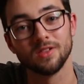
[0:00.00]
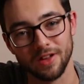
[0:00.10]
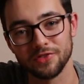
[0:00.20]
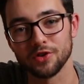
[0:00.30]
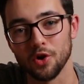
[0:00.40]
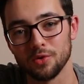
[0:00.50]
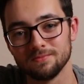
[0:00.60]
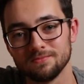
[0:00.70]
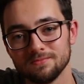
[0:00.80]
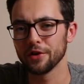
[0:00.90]
Let's go.
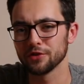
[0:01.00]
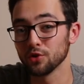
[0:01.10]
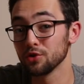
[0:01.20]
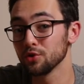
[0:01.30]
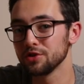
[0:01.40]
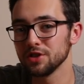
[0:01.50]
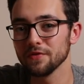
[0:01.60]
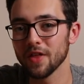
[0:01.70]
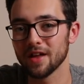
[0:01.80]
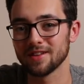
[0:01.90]
All right, so to
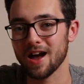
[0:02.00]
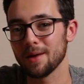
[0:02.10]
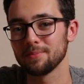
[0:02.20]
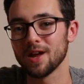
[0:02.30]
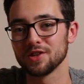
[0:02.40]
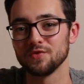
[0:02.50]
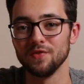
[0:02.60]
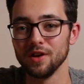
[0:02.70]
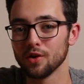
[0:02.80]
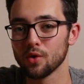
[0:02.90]
achieve that top-notch
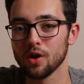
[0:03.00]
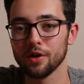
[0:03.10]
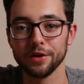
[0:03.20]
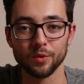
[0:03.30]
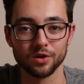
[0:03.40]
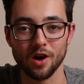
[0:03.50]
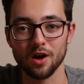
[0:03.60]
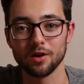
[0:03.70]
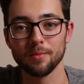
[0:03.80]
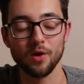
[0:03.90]
video quality we're
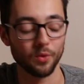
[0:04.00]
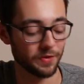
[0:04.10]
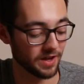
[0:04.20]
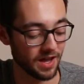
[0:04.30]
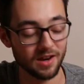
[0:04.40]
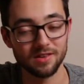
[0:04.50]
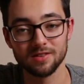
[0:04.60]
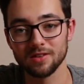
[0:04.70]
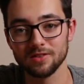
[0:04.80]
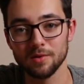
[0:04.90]
talking about with the Canon
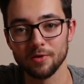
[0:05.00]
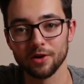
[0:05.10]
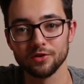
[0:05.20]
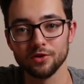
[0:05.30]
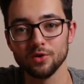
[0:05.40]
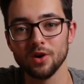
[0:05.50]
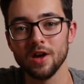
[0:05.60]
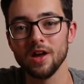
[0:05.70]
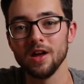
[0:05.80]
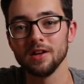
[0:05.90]
6D Mark II,
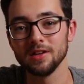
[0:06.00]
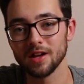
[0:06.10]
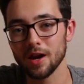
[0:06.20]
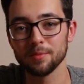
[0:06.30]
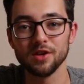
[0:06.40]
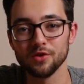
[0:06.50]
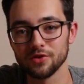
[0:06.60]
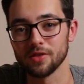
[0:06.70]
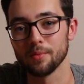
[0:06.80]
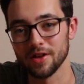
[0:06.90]
you gotta be
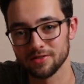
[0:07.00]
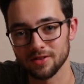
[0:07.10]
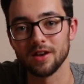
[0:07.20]
using the best